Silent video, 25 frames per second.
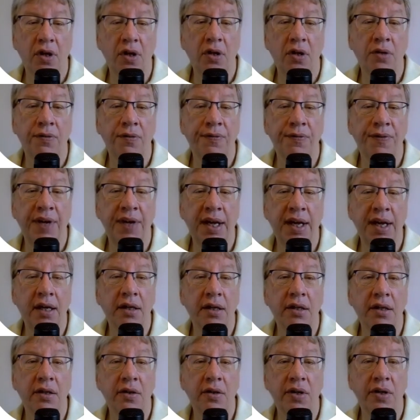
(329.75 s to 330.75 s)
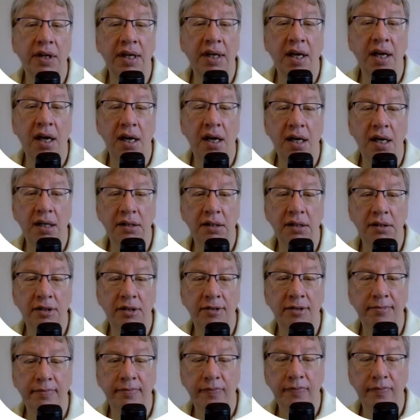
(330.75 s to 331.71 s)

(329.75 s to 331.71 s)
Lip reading: a wagon or a cart.